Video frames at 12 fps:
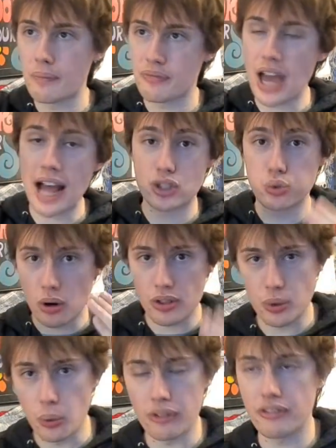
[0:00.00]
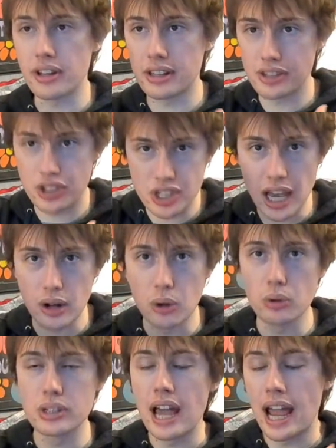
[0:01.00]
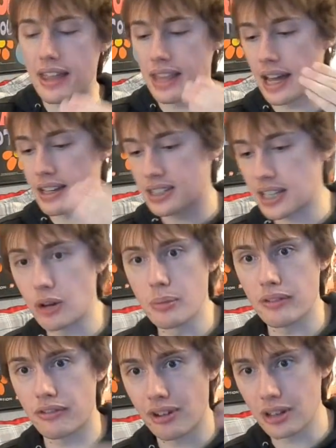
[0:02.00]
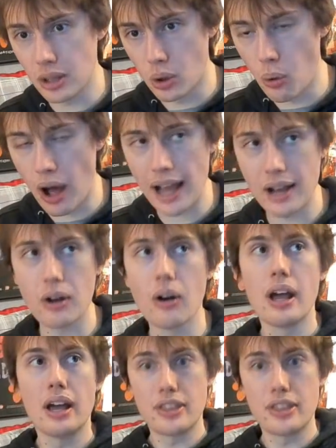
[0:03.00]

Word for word: That's where Thorfinn settled, and they had a settlement for a little while.